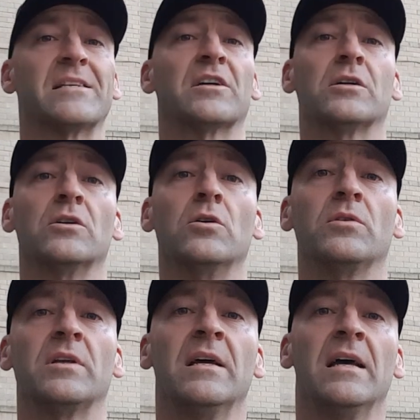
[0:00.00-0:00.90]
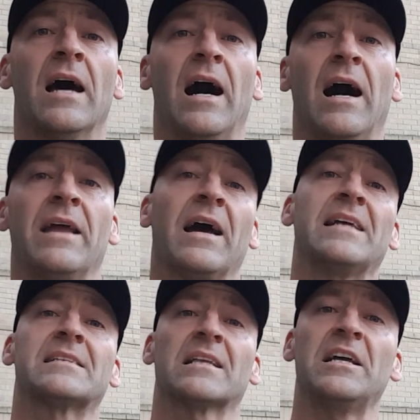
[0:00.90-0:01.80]
include uh, an
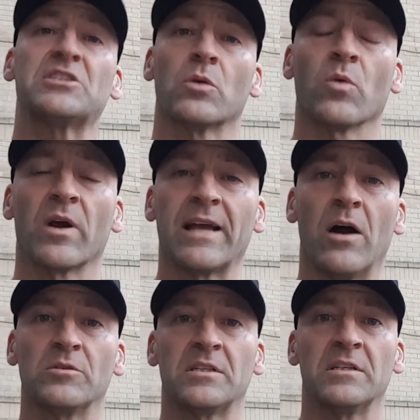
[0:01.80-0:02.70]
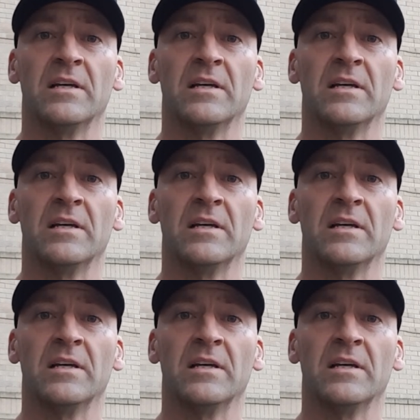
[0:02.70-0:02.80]
isolation workout